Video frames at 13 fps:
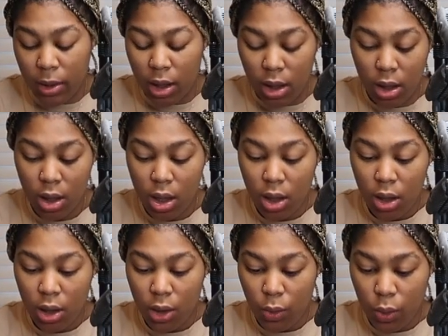but
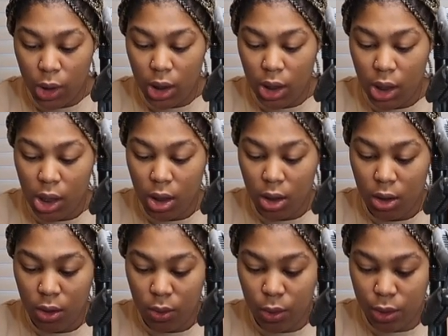we
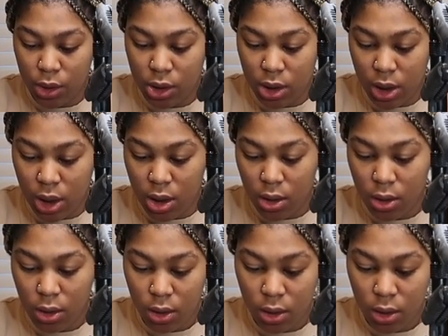will see.